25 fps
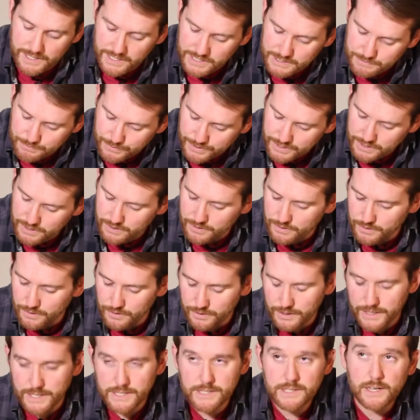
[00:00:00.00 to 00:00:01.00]
it is pretty
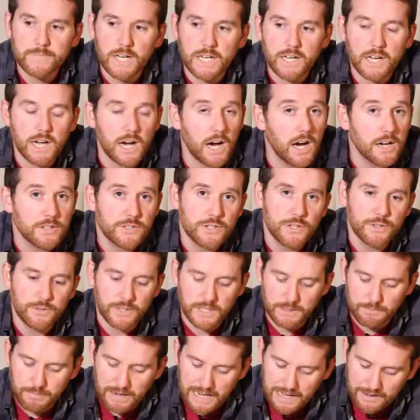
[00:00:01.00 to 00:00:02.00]
cool. It's like
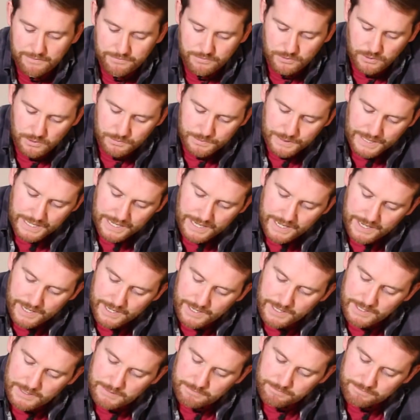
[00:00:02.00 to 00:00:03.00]
cartoony platform
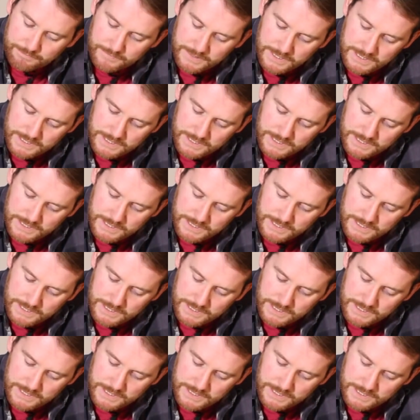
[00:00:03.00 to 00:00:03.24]
game.